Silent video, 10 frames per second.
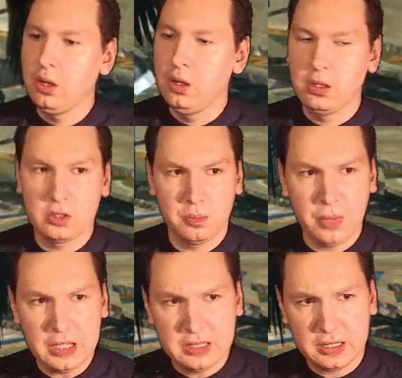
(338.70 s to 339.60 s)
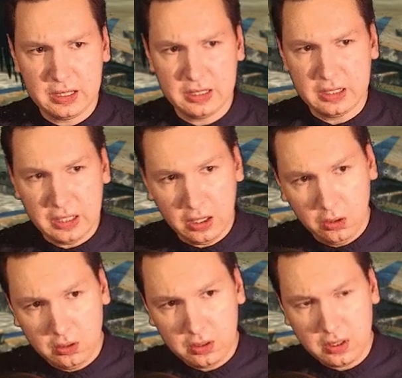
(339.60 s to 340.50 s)
So basically the
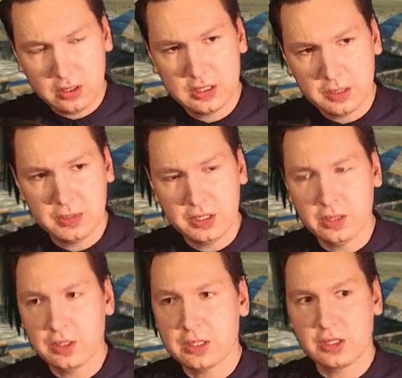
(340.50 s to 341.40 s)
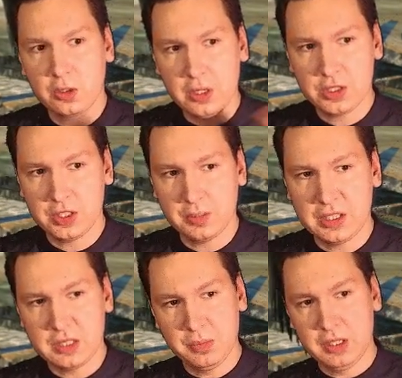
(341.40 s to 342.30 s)
whole concept here is crushing
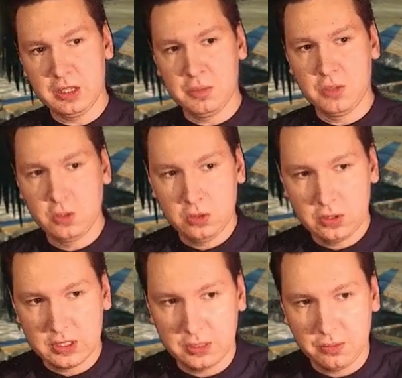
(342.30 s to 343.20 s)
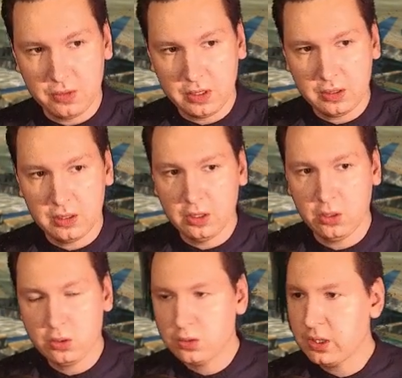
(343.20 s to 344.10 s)
means being immune to something,
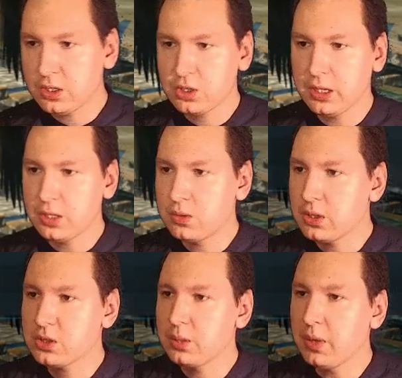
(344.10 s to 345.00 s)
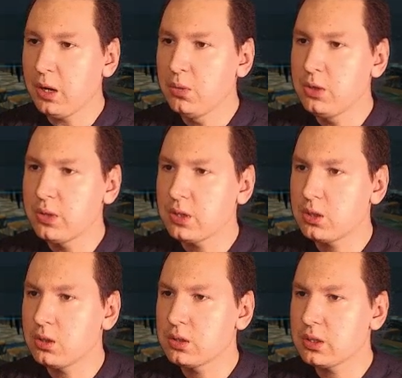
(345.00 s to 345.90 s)
low crush, high crush, and I will
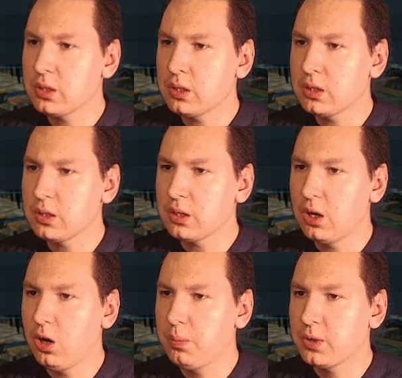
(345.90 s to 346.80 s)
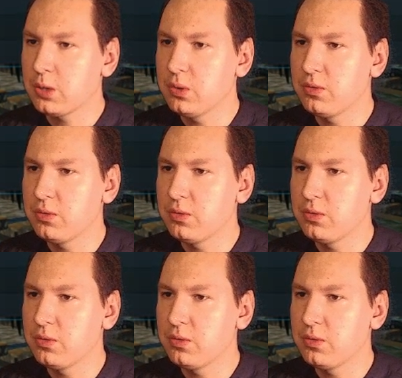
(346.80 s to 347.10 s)
record a hop kick with